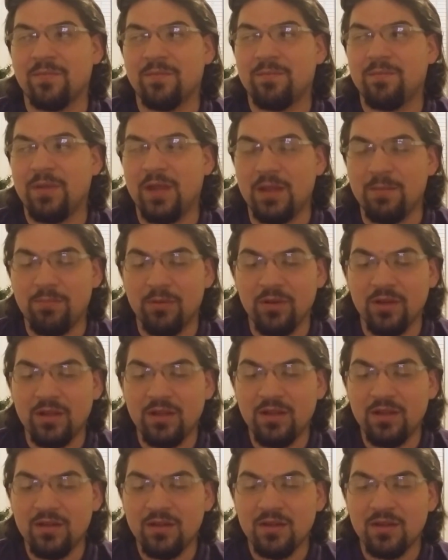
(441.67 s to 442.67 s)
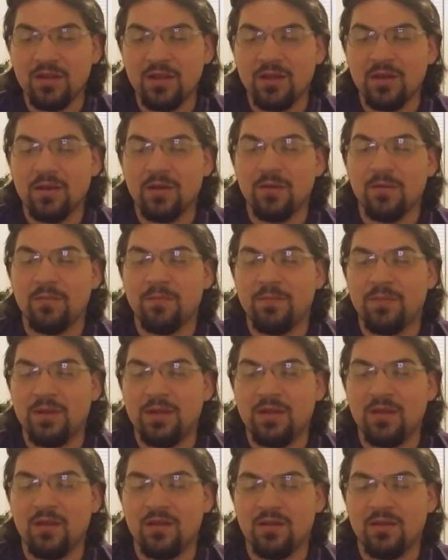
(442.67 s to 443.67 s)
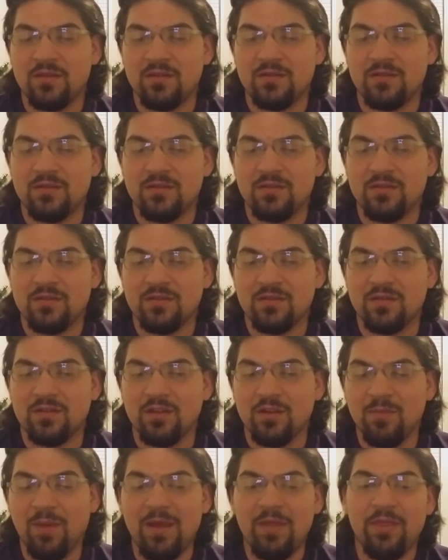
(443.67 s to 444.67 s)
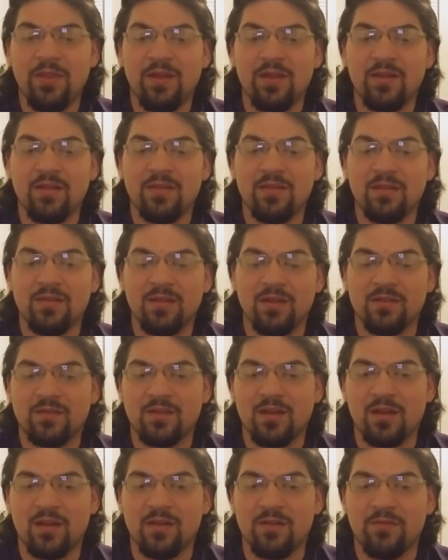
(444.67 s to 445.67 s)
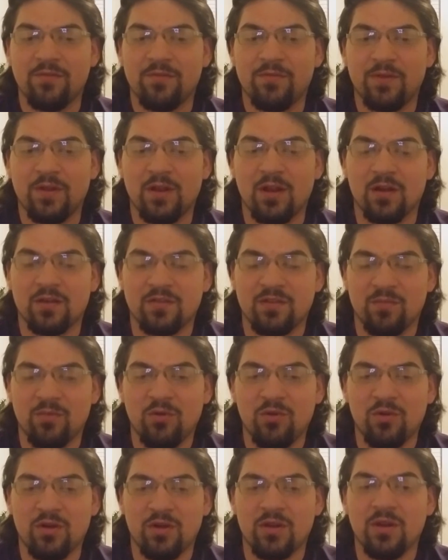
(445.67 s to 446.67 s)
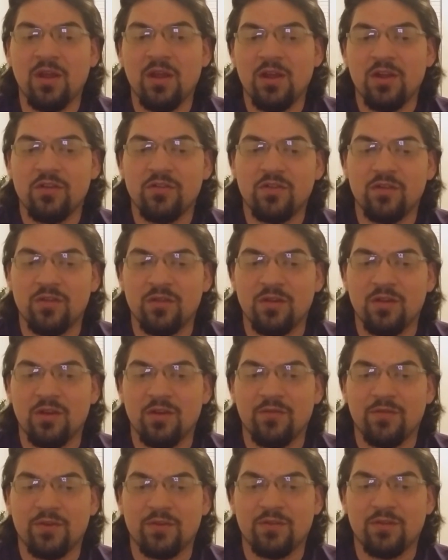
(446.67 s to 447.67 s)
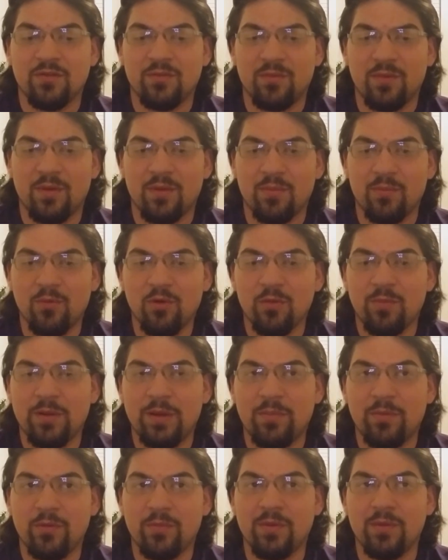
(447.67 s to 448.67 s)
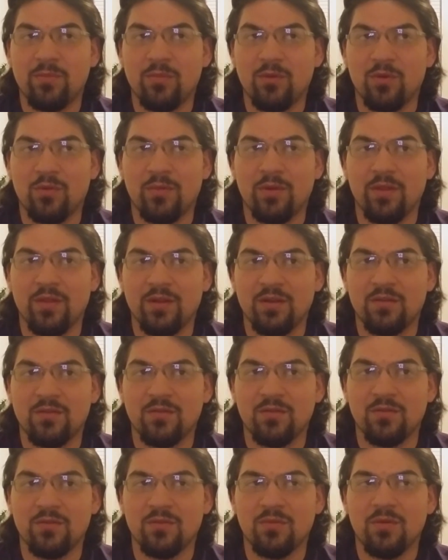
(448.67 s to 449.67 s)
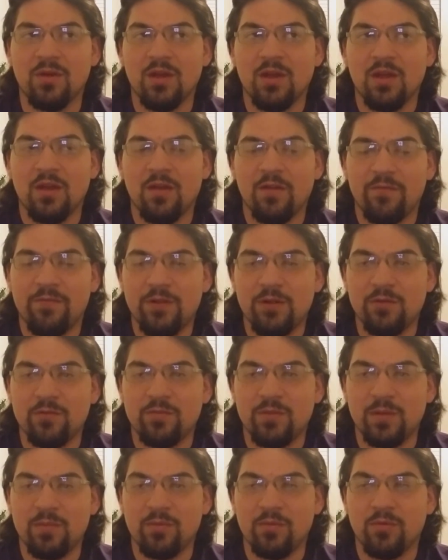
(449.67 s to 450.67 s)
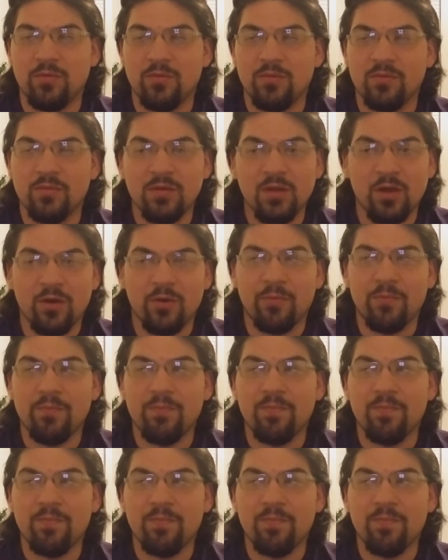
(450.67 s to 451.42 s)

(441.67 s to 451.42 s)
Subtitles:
people in it. Because you might think that that's kind of an oxymoron. Shouldn't the universes with more people be more willing to fuse people? No.